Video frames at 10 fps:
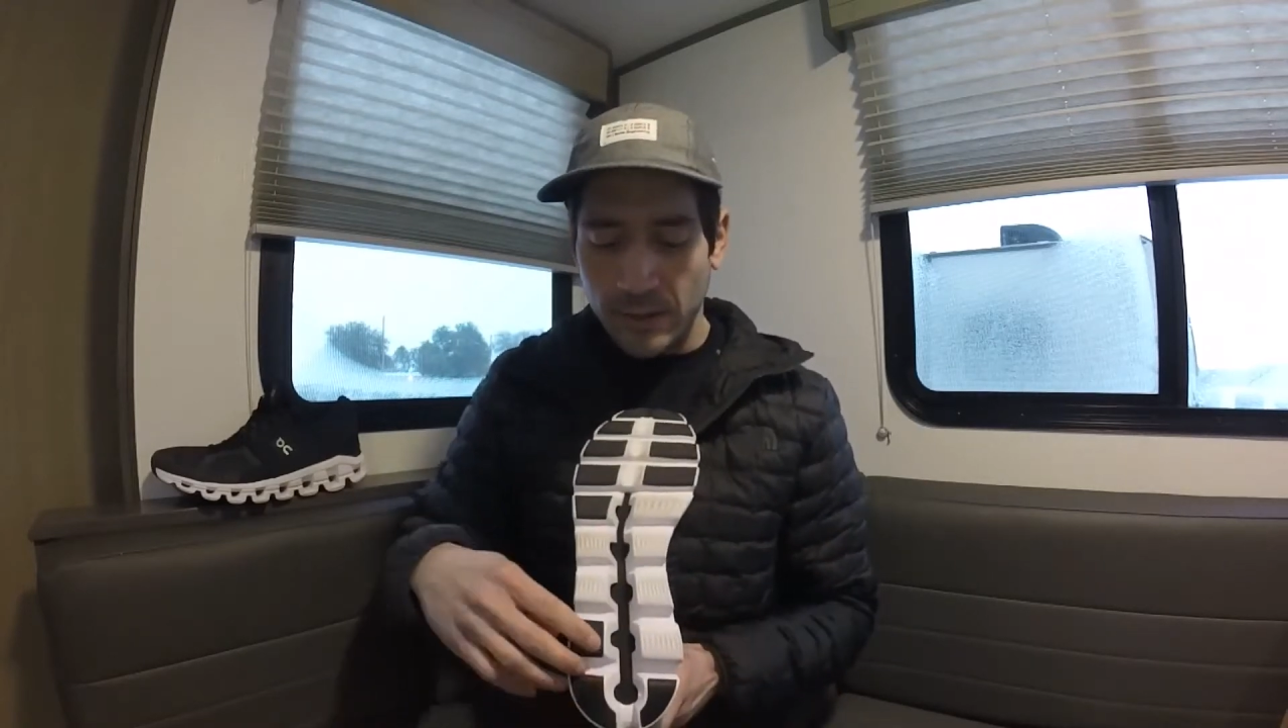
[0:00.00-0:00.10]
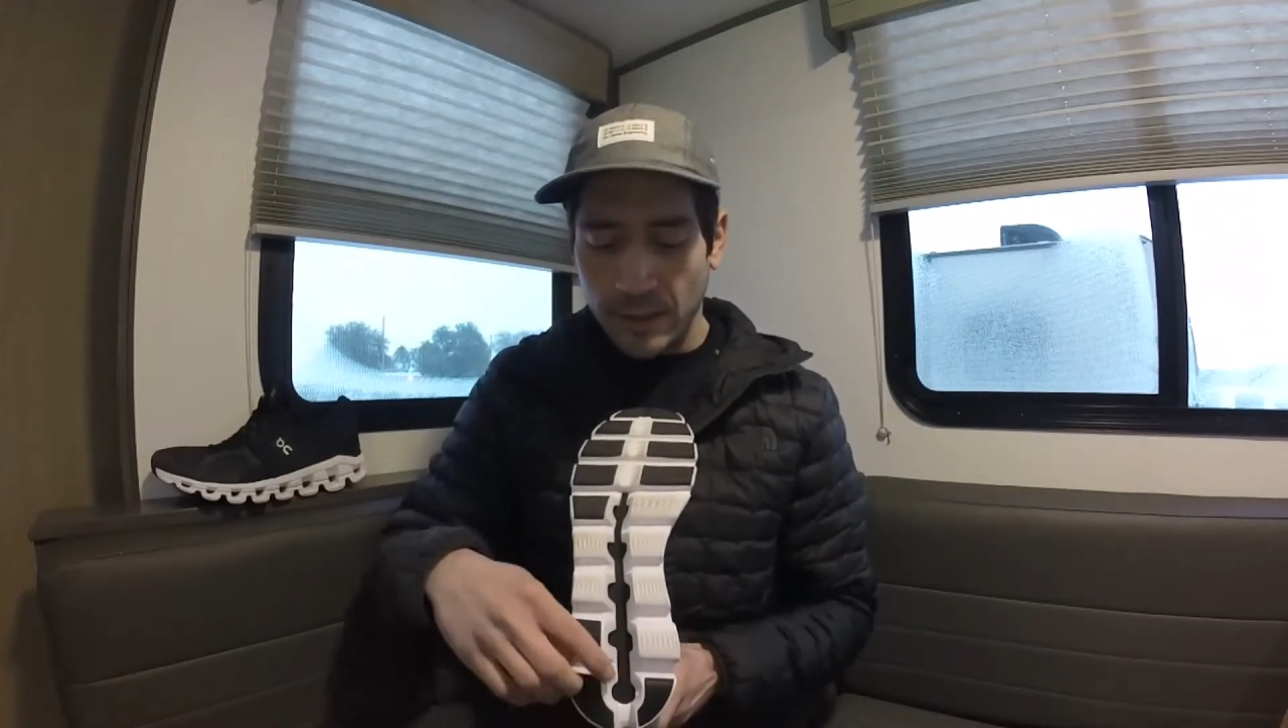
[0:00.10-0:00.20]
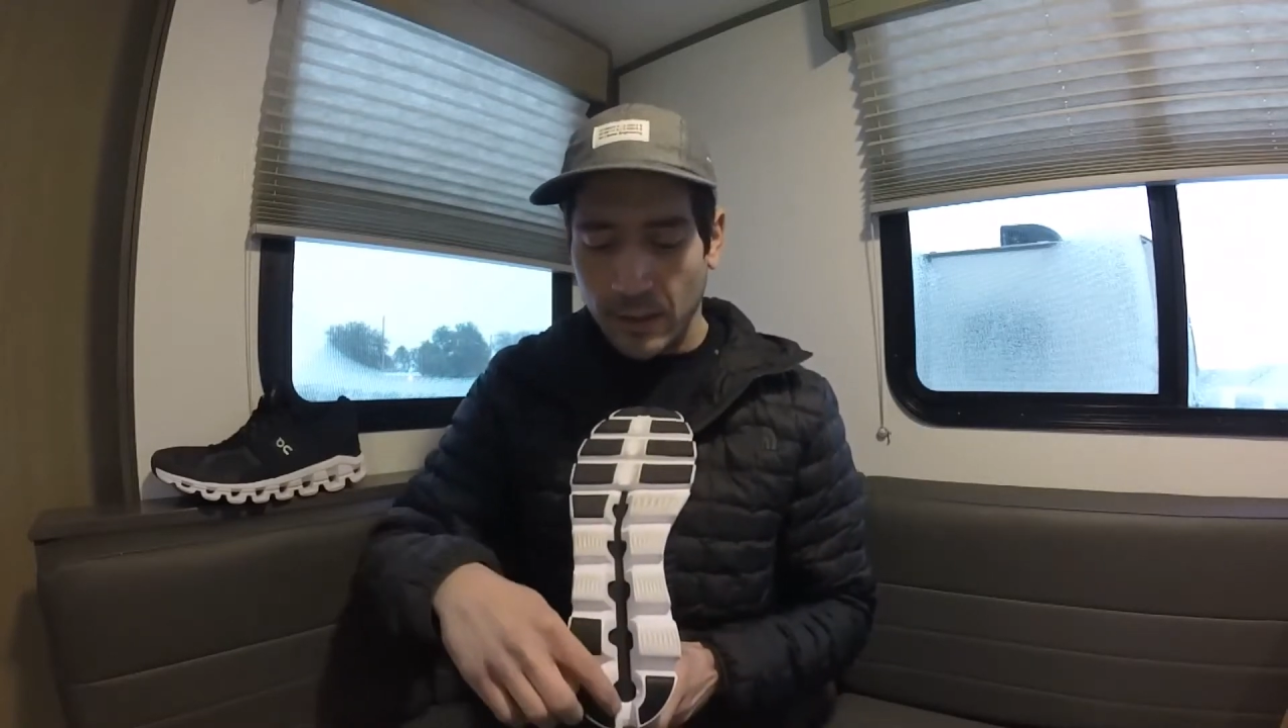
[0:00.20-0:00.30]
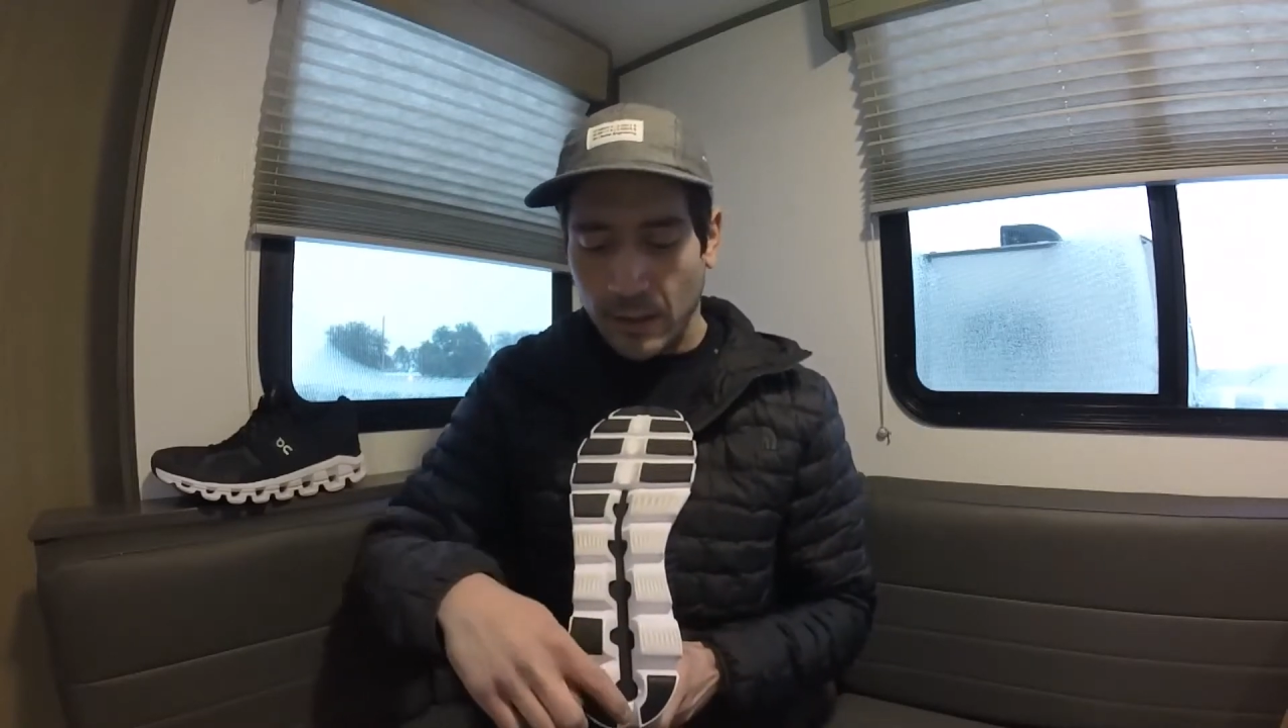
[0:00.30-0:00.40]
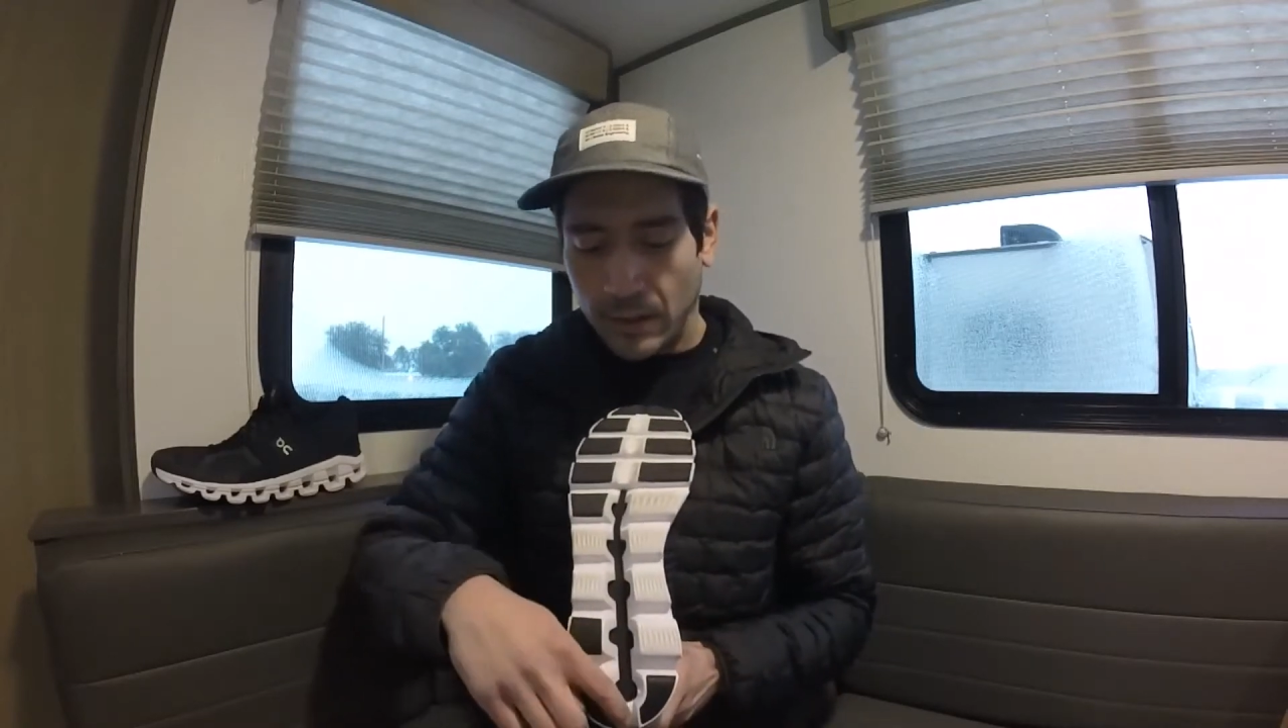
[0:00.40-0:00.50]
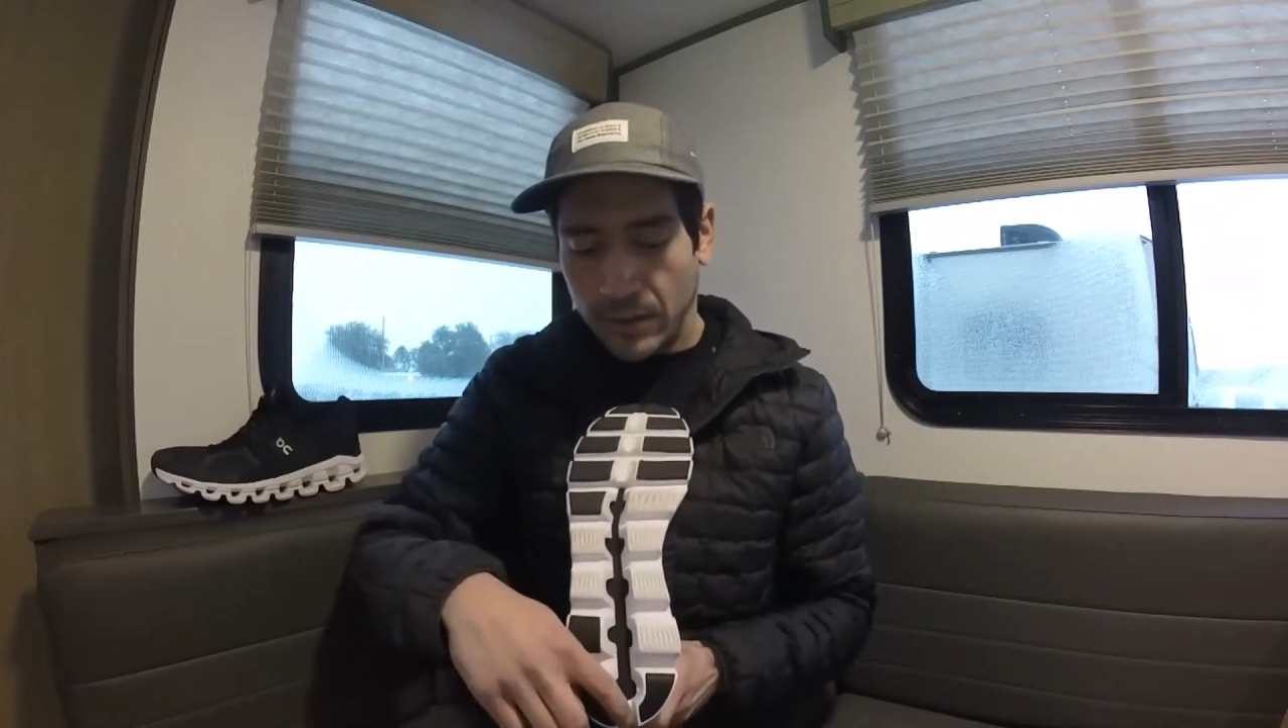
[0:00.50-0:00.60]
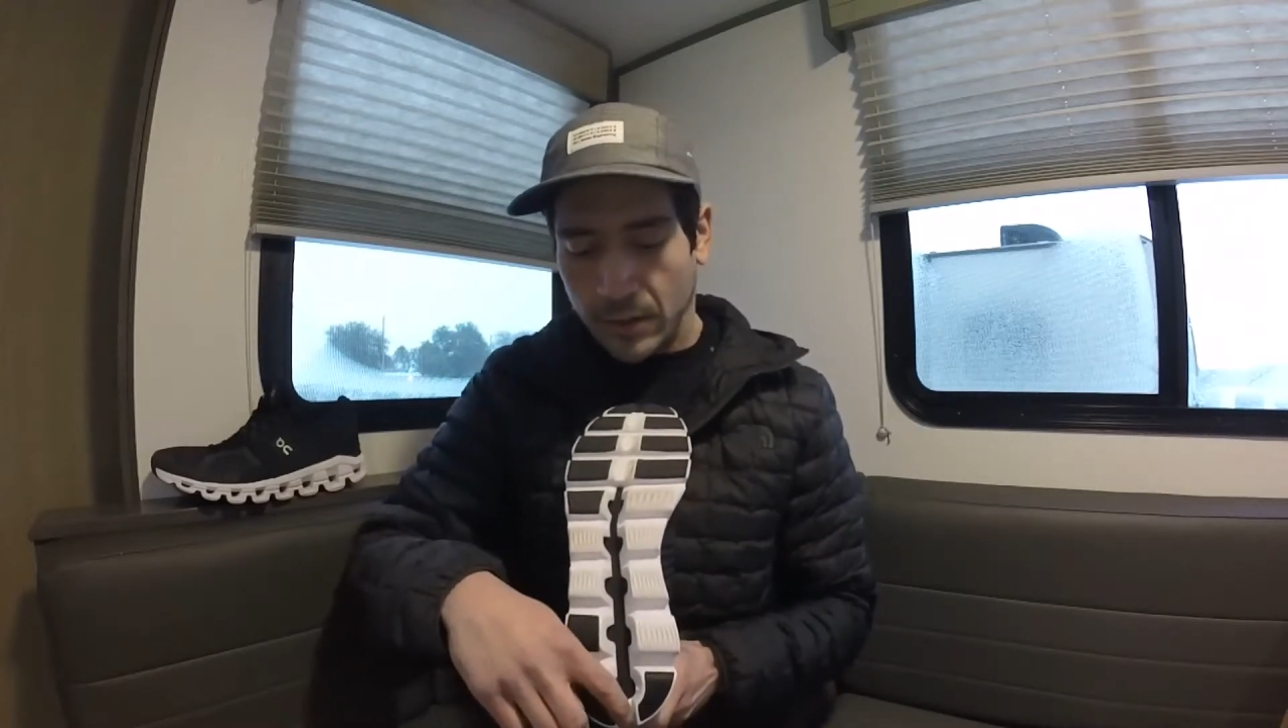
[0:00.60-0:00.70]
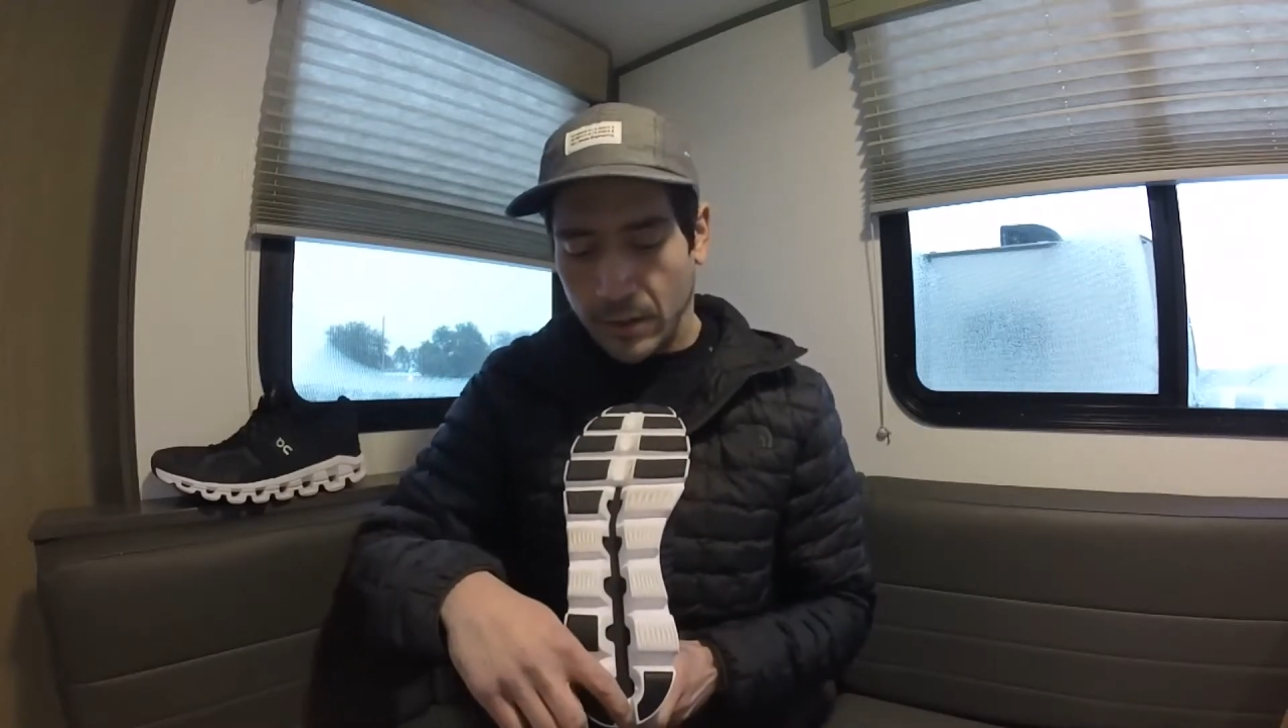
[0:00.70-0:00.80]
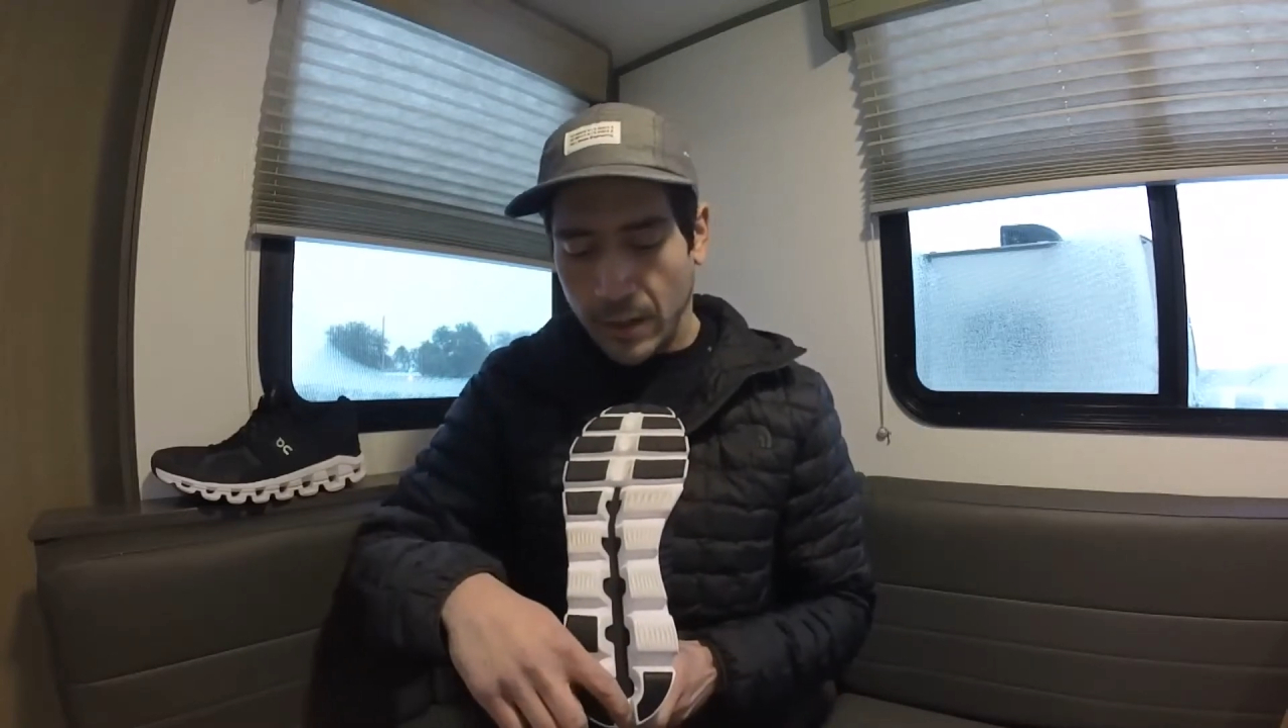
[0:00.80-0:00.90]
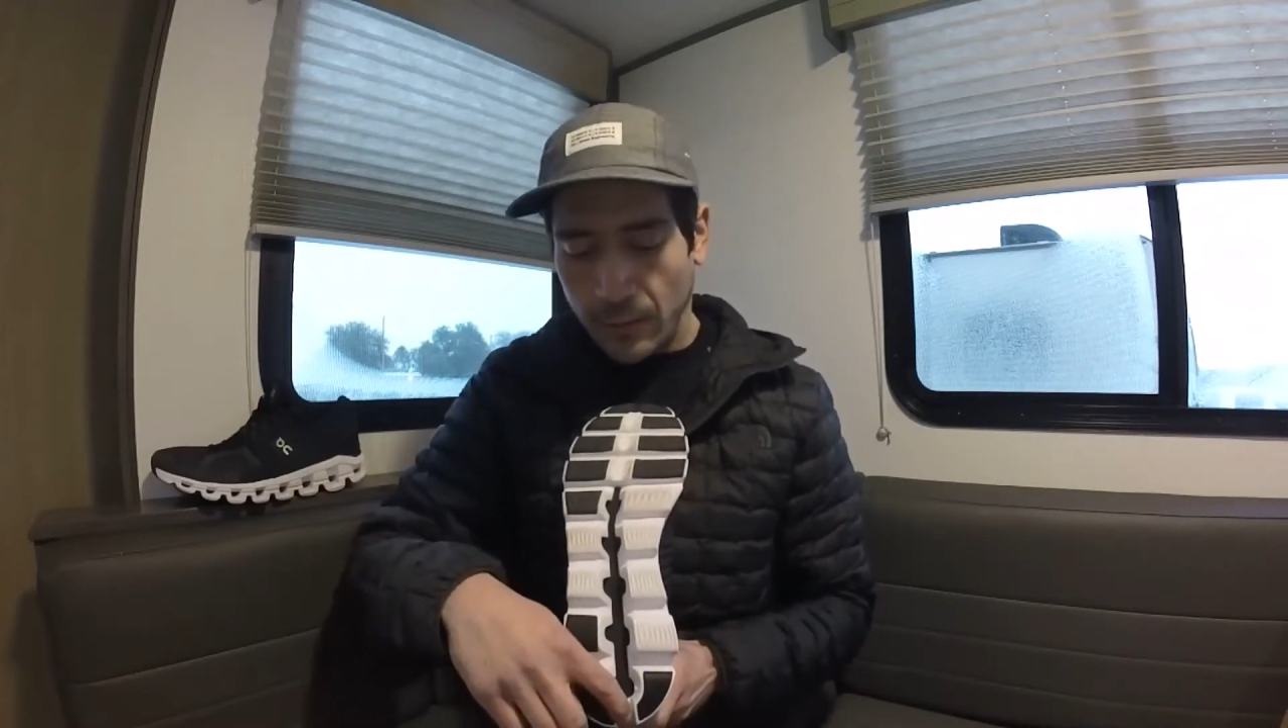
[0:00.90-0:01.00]

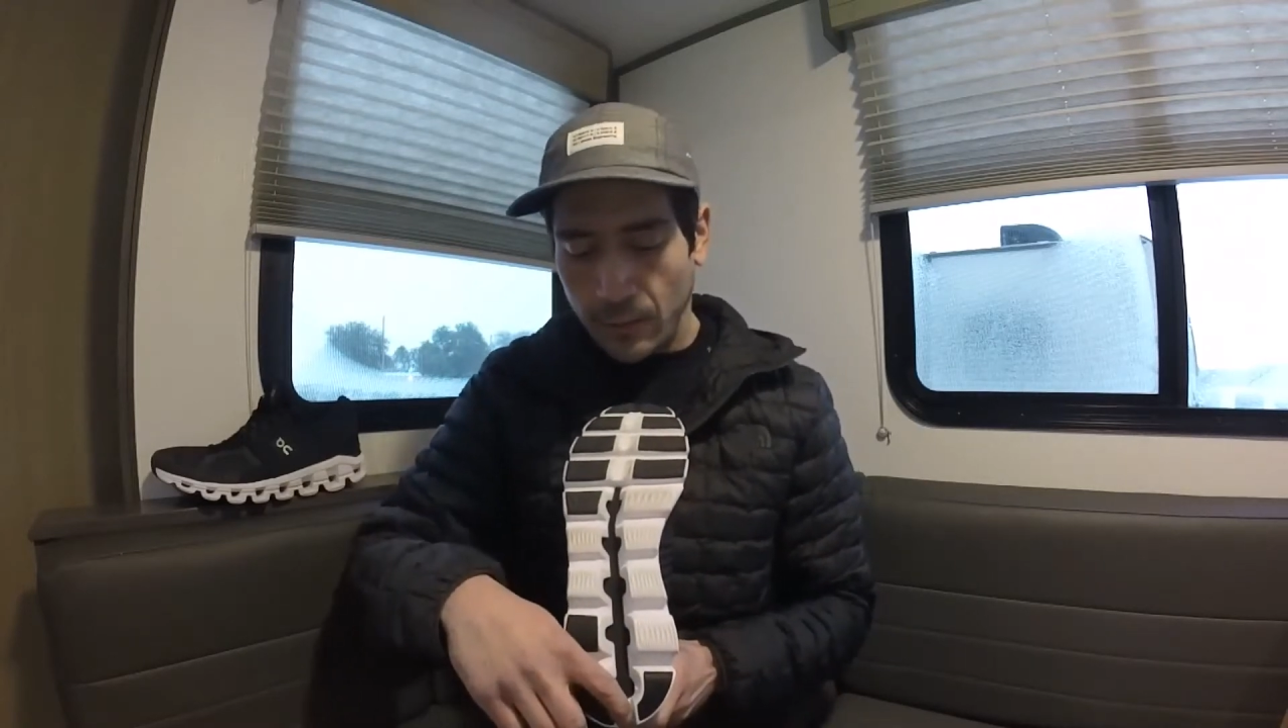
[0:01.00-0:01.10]
technology that